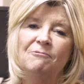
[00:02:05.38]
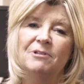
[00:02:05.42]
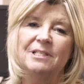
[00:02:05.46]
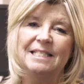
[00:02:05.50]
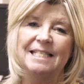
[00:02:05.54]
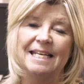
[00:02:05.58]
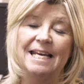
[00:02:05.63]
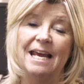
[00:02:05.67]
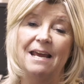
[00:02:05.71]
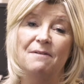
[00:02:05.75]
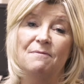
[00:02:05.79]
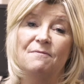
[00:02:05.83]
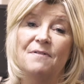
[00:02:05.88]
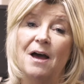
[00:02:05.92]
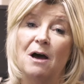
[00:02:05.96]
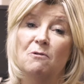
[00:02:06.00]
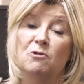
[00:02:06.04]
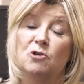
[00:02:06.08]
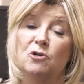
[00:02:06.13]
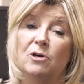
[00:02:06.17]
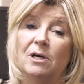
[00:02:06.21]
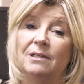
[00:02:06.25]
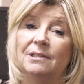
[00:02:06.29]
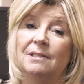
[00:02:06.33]
Ratte,
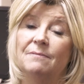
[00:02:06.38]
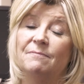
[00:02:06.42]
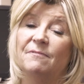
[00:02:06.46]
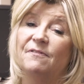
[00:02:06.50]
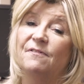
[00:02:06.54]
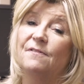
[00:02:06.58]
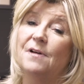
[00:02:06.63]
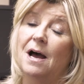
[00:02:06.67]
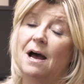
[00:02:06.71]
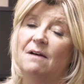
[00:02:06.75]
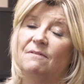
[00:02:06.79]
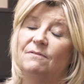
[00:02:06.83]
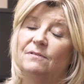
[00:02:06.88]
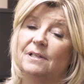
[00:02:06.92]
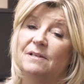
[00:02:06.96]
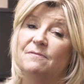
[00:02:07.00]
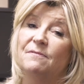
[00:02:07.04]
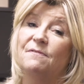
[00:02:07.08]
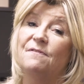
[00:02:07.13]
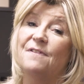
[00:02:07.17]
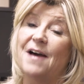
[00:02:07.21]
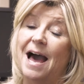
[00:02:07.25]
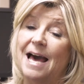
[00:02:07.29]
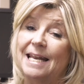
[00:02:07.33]
founder of
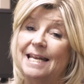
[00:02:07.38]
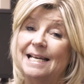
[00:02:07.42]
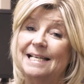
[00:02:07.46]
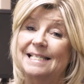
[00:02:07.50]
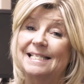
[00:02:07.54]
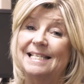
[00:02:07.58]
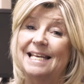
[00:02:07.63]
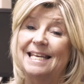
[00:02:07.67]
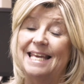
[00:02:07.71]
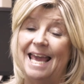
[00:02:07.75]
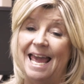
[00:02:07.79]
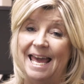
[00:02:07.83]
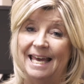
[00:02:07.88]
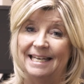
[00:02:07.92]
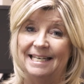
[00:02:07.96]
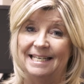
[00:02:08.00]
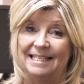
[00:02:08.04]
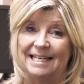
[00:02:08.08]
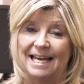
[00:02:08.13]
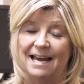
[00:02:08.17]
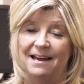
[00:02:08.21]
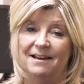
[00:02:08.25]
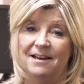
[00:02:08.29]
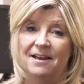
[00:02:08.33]
Lymphatics
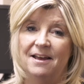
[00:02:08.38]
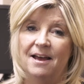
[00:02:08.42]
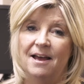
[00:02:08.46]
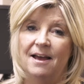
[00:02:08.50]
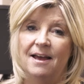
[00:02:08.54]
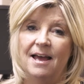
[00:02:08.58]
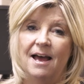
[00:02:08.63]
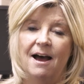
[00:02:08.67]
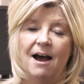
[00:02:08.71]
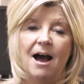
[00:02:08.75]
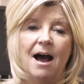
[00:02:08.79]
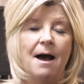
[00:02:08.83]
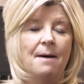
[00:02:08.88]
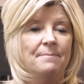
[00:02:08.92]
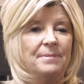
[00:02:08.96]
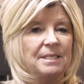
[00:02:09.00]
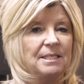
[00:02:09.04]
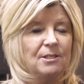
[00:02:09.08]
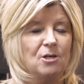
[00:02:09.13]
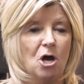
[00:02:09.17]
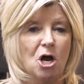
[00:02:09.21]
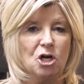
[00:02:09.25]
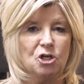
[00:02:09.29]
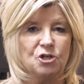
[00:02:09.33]
Canada, a
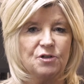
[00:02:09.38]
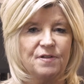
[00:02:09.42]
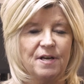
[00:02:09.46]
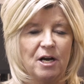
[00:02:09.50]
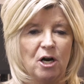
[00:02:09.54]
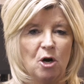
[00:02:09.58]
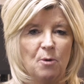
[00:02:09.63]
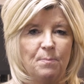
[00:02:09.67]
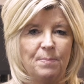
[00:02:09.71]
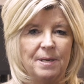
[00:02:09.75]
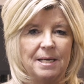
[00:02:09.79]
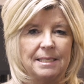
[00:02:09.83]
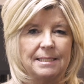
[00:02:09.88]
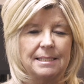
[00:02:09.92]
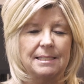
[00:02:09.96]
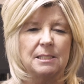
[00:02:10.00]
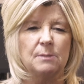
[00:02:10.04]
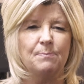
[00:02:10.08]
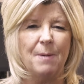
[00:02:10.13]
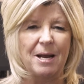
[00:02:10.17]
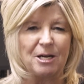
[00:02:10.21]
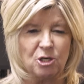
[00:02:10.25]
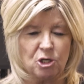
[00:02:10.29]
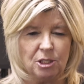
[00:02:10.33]
massage therapist
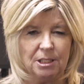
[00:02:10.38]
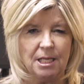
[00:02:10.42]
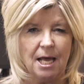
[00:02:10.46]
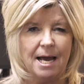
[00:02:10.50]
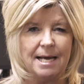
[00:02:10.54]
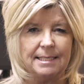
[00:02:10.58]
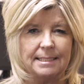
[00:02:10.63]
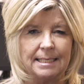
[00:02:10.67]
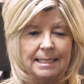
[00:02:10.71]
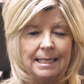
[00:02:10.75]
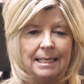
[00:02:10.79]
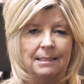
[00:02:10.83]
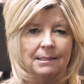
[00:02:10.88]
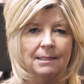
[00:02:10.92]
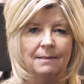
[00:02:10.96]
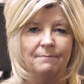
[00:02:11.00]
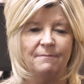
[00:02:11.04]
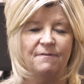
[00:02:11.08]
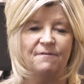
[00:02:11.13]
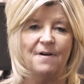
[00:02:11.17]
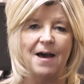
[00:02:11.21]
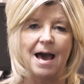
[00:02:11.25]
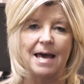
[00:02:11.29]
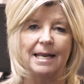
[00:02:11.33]
specializing in
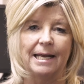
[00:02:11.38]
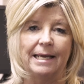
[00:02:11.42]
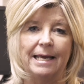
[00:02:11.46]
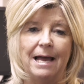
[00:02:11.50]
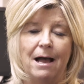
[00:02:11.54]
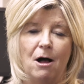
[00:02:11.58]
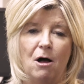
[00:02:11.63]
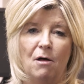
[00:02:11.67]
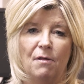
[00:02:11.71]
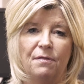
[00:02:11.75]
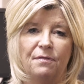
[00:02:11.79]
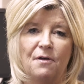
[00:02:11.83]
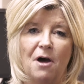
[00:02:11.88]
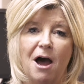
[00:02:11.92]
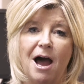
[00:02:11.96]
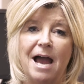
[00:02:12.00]
lymphatic health.